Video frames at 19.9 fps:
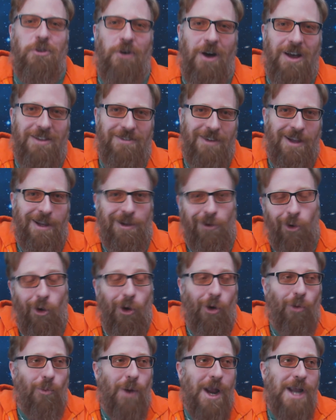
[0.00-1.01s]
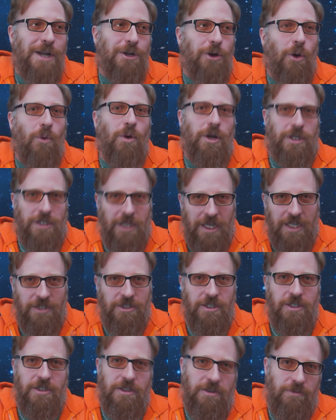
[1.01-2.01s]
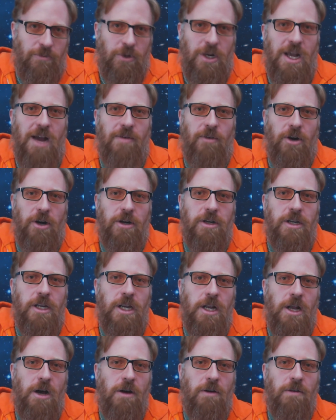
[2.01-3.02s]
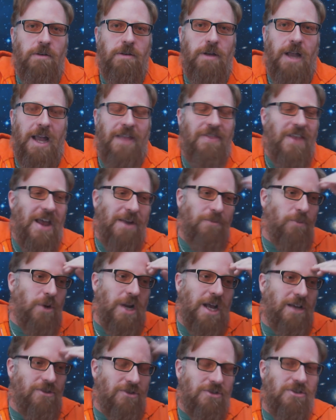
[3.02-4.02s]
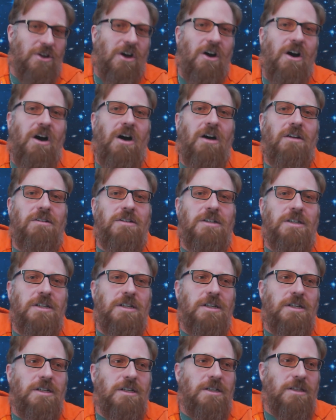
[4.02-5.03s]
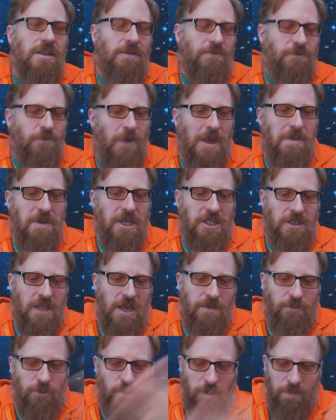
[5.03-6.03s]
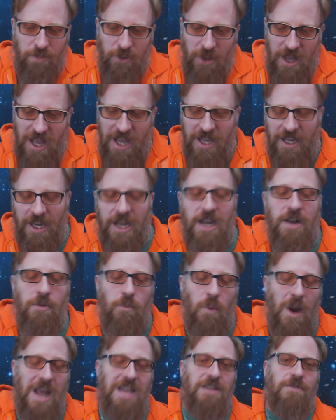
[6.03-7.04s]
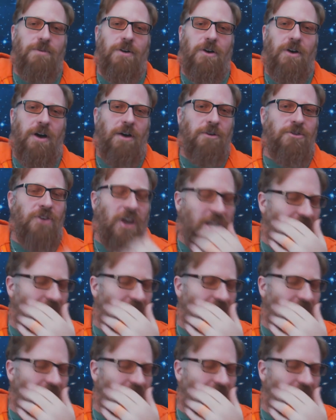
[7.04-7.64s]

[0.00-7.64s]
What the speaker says: thought like, oh, Wayne Coyne, like it's just whatever, And then when I saw the Flaming Lips were playing in Waynesville, I